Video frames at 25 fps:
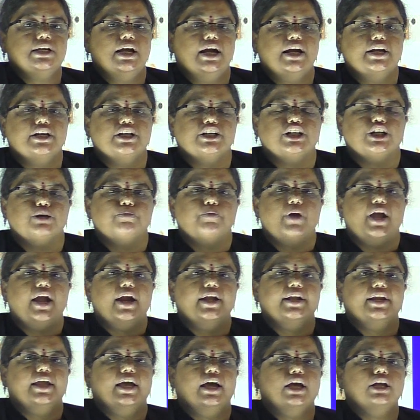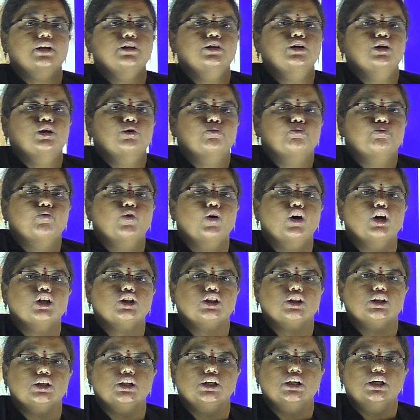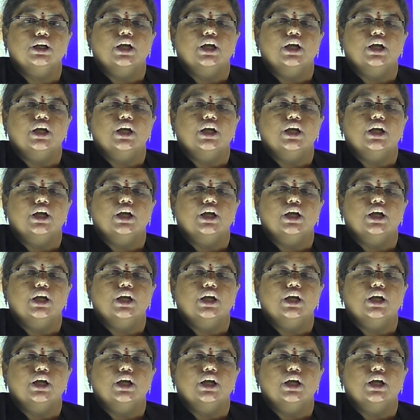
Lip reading: and demand are both